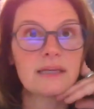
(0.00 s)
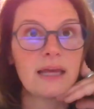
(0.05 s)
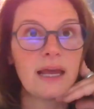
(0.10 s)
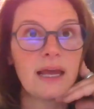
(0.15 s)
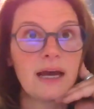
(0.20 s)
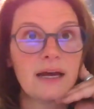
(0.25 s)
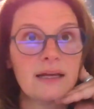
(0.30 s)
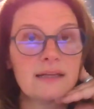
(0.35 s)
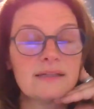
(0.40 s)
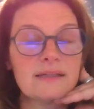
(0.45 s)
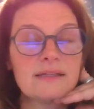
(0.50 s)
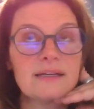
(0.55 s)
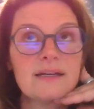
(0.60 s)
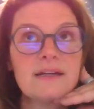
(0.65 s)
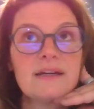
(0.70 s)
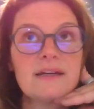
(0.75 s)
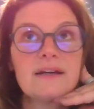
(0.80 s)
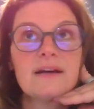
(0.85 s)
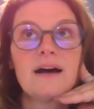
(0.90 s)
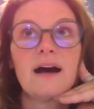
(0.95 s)
And
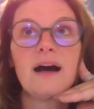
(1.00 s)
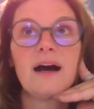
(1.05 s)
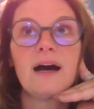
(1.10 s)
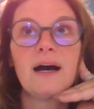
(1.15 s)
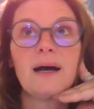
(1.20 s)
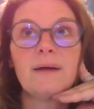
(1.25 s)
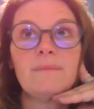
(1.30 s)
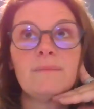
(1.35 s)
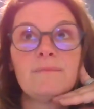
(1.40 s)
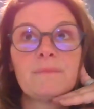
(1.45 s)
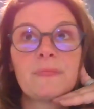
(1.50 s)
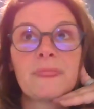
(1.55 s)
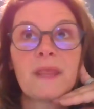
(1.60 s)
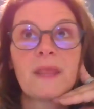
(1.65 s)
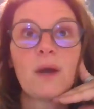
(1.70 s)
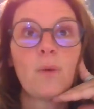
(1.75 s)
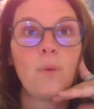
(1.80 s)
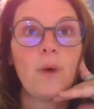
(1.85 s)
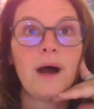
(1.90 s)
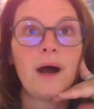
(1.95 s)

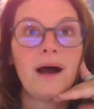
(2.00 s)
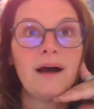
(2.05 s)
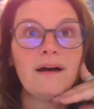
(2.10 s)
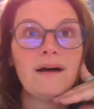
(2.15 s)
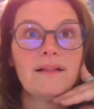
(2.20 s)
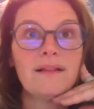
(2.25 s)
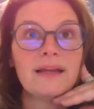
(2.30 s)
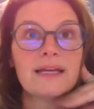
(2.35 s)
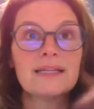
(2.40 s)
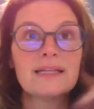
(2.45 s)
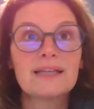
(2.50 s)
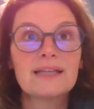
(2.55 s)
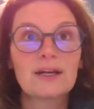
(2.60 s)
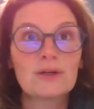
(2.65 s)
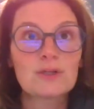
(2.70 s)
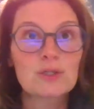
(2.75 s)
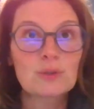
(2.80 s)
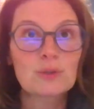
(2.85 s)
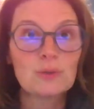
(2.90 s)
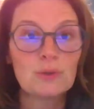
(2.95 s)
while in dental
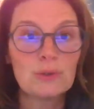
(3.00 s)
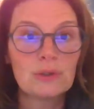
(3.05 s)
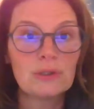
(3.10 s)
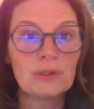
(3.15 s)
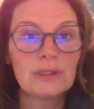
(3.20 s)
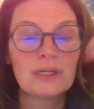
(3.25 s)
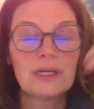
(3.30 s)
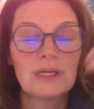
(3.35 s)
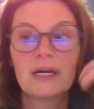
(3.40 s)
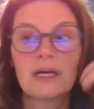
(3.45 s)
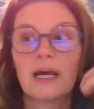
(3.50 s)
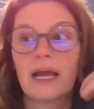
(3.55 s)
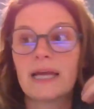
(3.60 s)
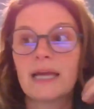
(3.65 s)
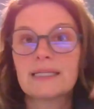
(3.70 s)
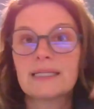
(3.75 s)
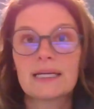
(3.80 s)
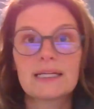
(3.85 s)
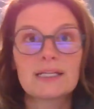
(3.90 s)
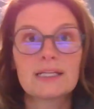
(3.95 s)
school, a
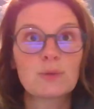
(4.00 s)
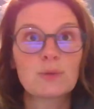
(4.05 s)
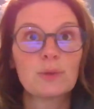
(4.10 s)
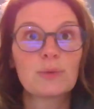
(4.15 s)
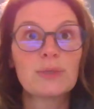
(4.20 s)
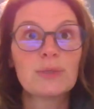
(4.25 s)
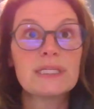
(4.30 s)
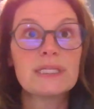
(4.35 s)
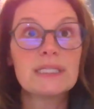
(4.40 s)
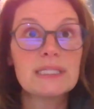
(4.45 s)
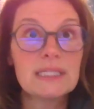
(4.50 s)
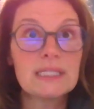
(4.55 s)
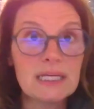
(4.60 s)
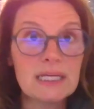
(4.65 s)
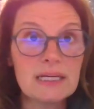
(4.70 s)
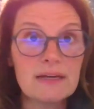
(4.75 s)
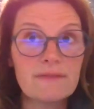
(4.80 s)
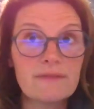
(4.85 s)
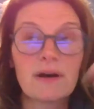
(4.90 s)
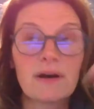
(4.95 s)
dentist will
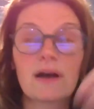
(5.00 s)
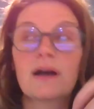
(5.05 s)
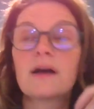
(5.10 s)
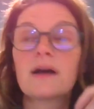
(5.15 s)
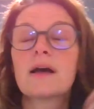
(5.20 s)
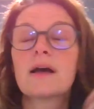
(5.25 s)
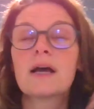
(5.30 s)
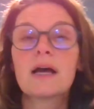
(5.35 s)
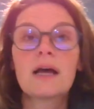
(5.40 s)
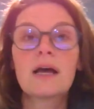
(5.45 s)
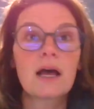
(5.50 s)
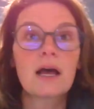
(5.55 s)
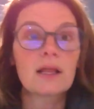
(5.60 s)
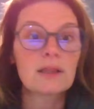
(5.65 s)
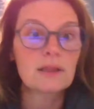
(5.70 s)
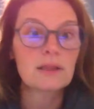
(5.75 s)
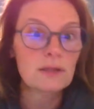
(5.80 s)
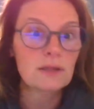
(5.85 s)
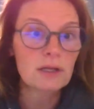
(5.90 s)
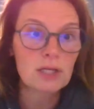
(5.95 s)
receive a
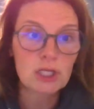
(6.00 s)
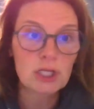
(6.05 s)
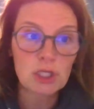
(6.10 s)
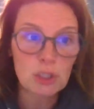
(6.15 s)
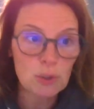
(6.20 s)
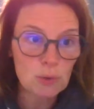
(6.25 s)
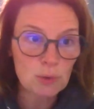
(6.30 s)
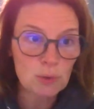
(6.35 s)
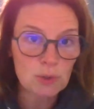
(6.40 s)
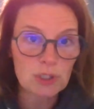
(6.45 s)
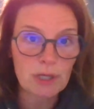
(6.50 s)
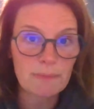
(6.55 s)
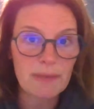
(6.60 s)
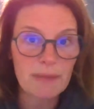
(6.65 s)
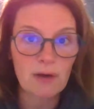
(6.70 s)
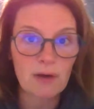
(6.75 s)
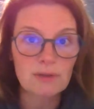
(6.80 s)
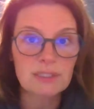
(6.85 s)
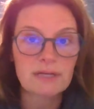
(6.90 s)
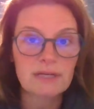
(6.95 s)
huge
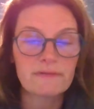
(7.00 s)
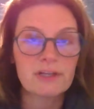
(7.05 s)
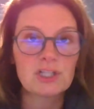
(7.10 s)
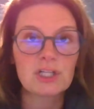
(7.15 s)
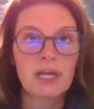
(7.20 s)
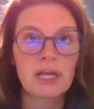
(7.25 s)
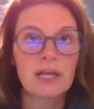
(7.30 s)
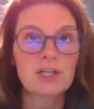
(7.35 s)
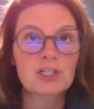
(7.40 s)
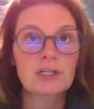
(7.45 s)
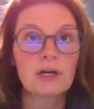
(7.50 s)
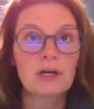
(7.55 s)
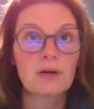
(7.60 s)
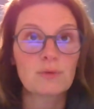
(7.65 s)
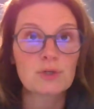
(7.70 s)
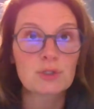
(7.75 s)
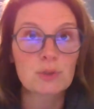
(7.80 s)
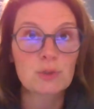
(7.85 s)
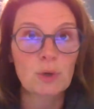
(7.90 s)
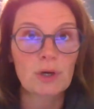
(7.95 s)
amount of education on
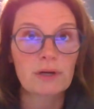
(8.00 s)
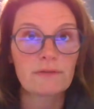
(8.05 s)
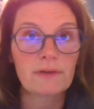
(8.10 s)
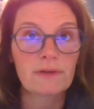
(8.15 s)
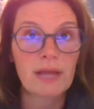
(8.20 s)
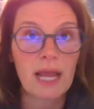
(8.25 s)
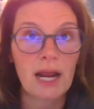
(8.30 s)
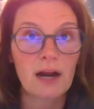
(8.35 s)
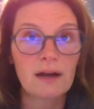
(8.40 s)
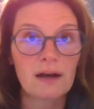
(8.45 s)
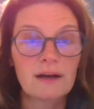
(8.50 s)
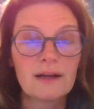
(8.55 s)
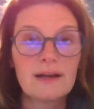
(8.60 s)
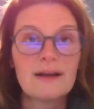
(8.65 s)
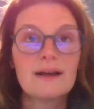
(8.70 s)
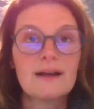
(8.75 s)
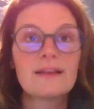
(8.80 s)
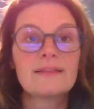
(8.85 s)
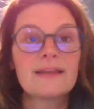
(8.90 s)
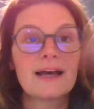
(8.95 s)
restorative care.
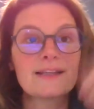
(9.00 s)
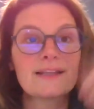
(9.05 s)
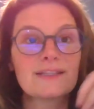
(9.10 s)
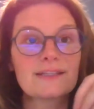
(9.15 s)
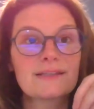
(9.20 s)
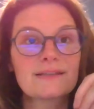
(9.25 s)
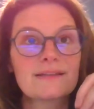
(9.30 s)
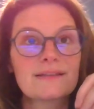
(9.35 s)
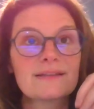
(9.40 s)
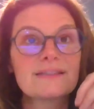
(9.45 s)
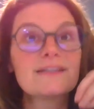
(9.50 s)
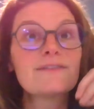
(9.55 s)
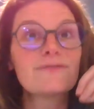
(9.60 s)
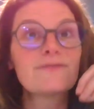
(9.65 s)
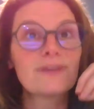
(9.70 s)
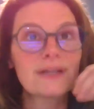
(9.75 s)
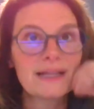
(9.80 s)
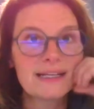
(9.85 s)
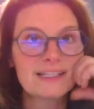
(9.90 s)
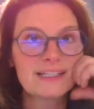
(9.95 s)
That's
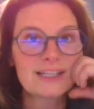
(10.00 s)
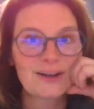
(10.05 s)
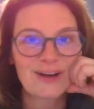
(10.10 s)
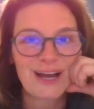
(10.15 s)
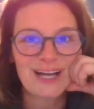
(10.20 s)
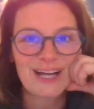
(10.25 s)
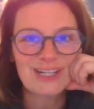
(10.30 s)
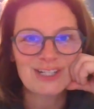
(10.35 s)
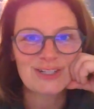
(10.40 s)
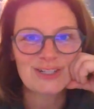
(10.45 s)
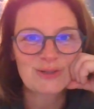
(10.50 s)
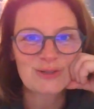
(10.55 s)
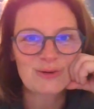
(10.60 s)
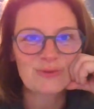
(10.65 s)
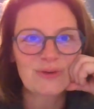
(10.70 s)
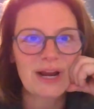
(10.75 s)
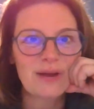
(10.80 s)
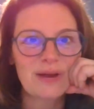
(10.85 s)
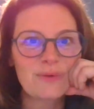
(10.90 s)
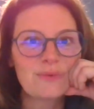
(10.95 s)
different in dental hygiene school,
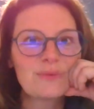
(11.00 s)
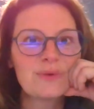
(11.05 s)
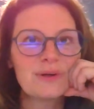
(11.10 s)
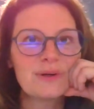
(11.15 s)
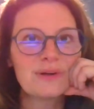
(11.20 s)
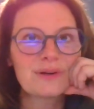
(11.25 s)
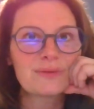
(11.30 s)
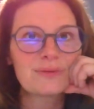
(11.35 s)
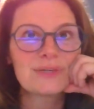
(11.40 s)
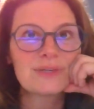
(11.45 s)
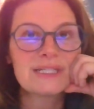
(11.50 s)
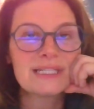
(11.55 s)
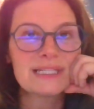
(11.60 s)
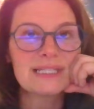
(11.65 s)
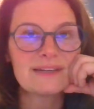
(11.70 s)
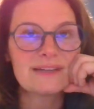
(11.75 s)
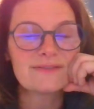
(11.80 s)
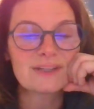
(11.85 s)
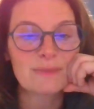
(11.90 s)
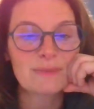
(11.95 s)
right? We'll
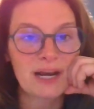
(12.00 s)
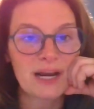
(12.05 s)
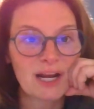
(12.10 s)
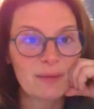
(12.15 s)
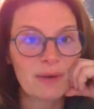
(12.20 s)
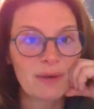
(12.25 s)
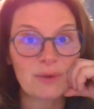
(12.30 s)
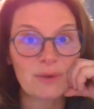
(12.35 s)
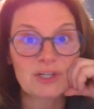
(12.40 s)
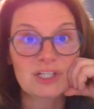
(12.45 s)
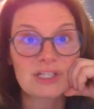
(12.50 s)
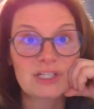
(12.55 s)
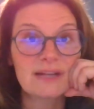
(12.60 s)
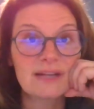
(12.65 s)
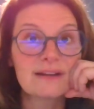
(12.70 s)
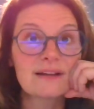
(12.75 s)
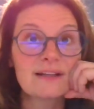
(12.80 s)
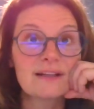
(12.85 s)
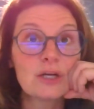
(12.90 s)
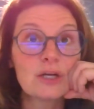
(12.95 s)
receive, depending upon which state,
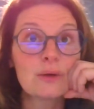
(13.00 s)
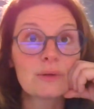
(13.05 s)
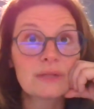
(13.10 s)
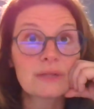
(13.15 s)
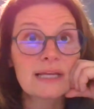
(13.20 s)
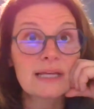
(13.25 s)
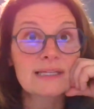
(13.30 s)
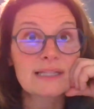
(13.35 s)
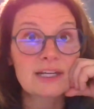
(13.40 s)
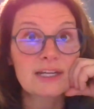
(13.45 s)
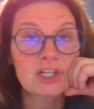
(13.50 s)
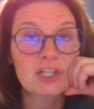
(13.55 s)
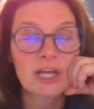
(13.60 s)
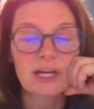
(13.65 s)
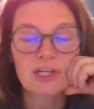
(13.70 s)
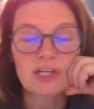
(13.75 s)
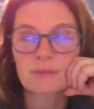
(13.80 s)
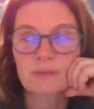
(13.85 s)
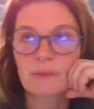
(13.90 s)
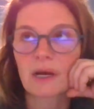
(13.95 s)
less
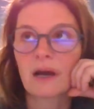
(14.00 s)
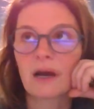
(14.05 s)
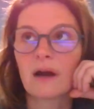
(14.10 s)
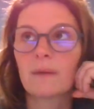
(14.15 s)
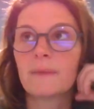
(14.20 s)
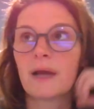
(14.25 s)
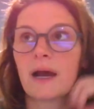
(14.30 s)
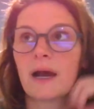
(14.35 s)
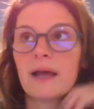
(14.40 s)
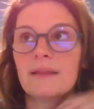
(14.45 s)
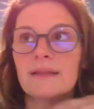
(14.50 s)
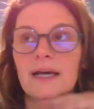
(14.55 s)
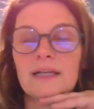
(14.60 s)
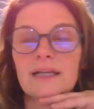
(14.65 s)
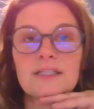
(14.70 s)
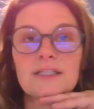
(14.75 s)
education behind that.